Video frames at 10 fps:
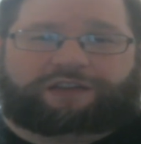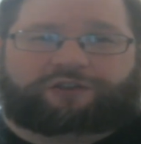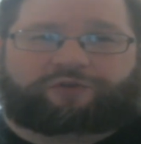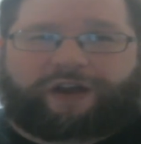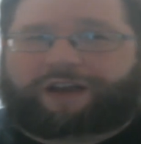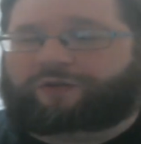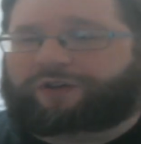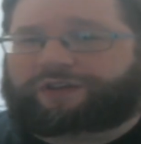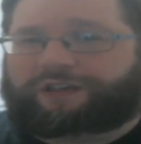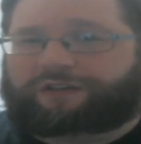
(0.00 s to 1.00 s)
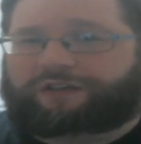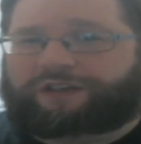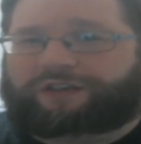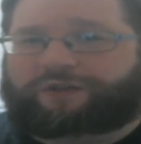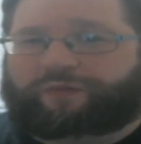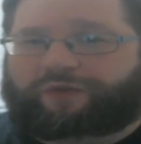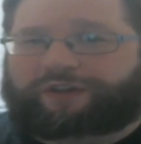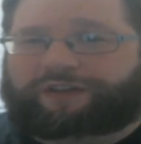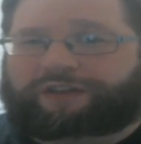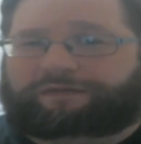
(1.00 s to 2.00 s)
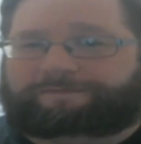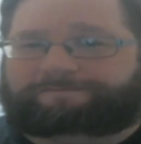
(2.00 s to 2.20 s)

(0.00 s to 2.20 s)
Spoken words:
the Dragon Quest series is one that